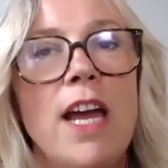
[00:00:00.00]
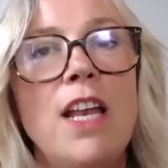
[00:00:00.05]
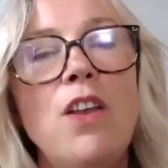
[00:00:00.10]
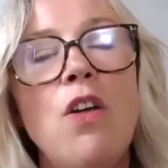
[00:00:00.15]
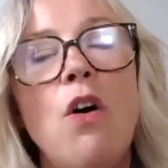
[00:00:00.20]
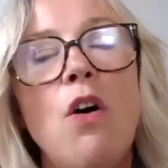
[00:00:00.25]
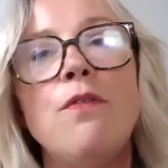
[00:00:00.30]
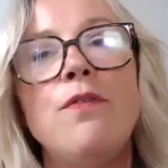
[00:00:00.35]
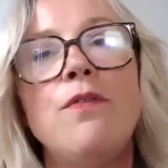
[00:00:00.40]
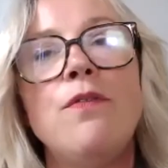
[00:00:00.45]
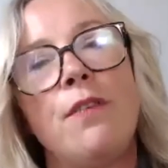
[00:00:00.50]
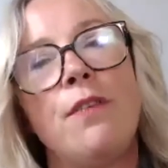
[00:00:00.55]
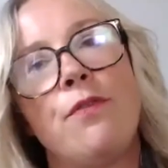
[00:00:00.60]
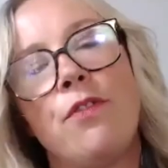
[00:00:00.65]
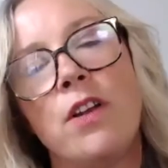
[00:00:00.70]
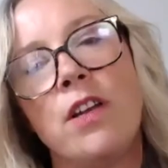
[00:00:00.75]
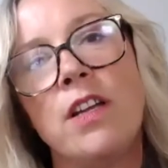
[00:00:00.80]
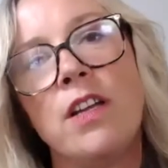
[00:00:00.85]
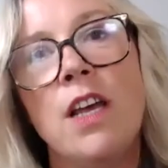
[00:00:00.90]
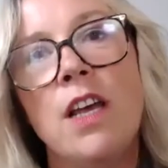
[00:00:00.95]
A lot of
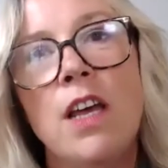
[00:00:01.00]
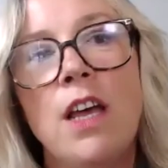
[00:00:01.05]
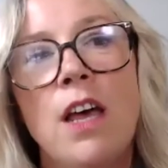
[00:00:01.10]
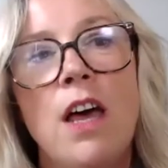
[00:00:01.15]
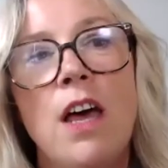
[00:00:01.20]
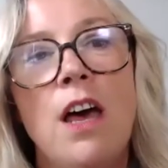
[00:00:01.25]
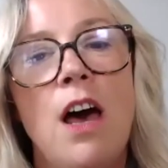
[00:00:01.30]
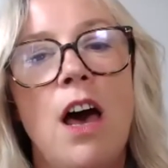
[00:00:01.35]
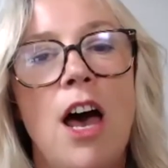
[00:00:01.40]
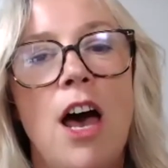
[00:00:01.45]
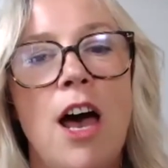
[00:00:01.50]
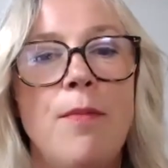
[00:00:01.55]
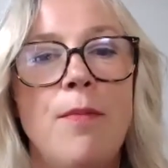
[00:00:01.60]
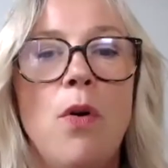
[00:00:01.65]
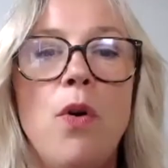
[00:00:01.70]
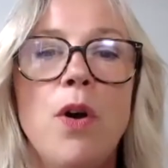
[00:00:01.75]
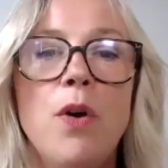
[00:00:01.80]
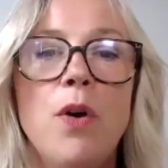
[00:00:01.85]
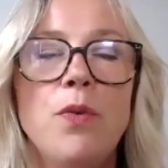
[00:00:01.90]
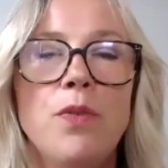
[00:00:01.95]
different
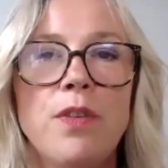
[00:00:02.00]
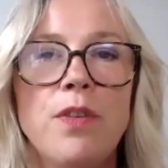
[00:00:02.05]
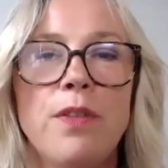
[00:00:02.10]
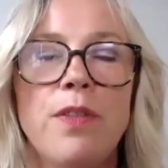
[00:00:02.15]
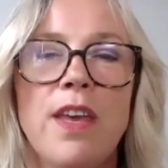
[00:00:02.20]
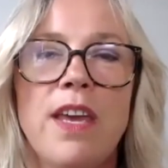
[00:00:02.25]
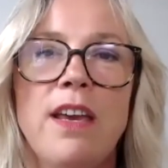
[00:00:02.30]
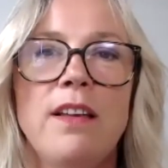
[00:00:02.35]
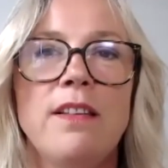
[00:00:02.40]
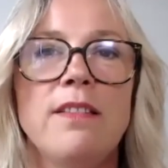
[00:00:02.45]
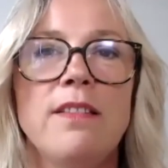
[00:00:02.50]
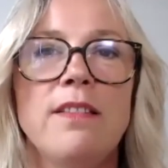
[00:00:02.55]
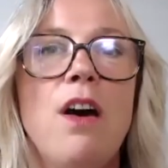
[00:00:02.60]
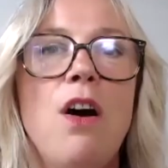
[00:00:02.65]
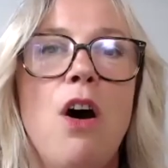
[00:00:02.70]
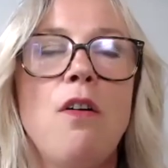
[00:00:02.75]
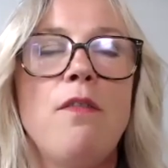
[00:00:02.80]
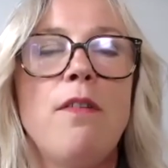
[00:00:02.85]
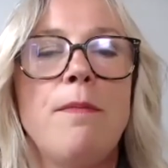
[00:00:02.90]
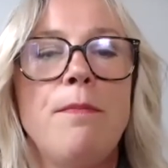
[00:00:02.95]
oils and things
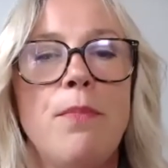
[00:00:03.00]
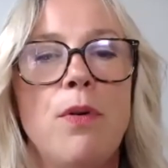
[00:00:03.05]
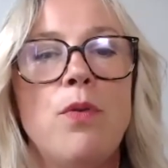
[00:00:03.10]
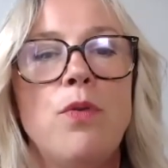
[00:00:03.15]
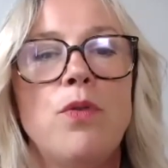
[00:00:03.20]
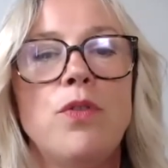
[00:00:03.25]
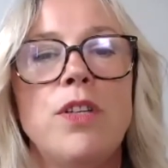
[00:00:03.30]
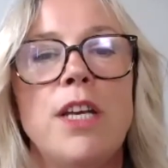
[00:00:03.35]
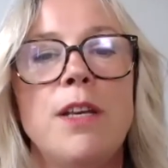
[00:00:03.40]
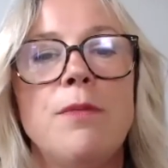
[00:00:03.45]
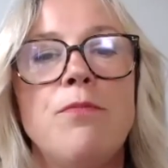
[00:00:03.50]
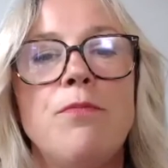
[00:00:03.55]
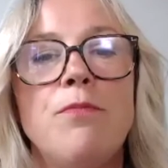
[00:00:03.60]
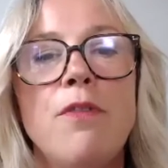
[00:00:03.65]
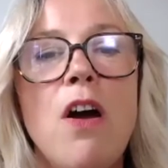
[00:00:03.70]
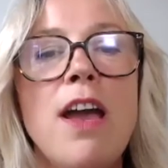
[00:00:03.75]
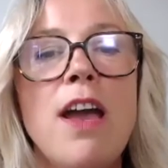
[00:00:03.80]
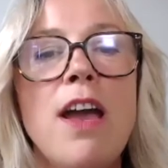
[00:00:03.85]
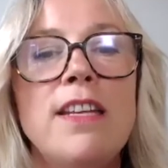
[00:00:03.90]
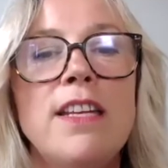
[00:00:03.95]
are imported,
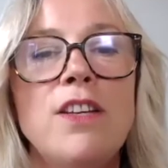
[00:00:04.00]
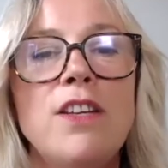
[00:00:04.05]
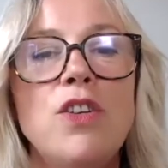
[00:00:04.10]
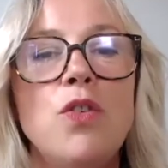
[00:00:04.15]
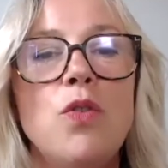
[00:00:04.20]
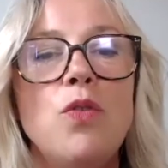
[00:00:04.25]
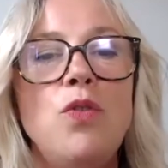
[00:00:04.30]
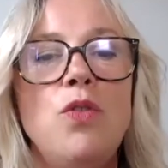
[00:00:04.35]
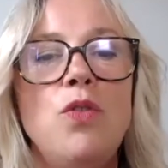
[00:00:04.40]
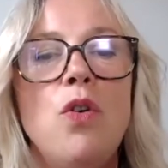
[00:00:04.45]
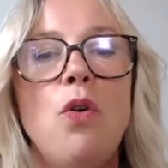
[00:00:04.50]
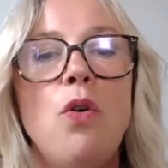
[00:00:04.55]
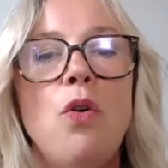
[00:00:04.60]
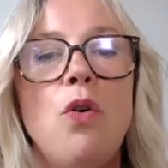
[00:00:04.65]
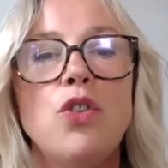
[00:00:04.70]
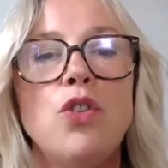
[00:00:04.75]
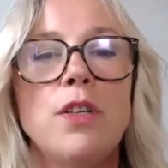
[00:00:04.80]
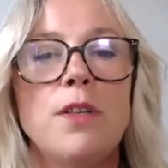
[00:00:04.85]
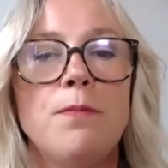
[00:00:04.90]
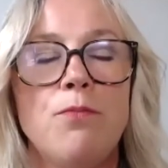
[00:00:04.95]
provided you're not
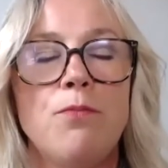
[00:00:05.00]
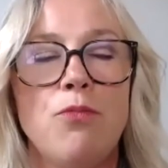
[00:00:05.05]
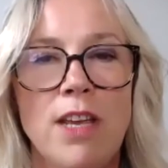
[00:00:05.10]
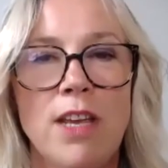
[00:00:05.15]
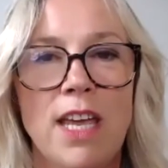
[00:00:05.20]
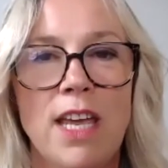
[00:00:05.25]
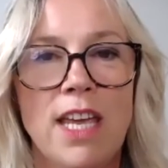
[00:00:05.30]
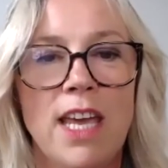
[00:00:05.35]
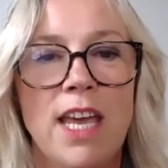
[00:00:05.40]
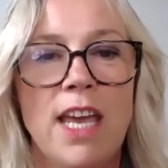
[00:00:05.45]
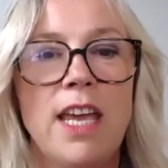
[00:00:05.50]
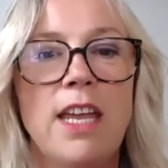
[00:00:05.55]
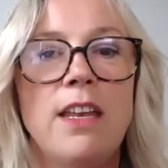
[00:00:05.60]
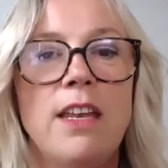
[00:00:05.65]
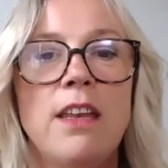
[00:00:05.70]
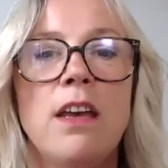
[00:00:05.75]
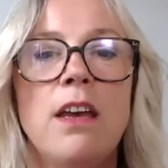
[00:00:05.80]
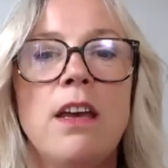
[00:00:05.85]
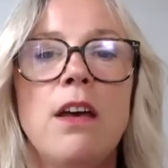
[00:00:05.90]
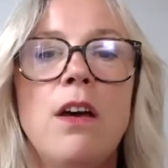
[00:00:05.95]
just bringing
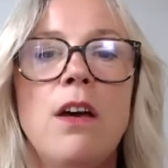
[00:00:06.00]
in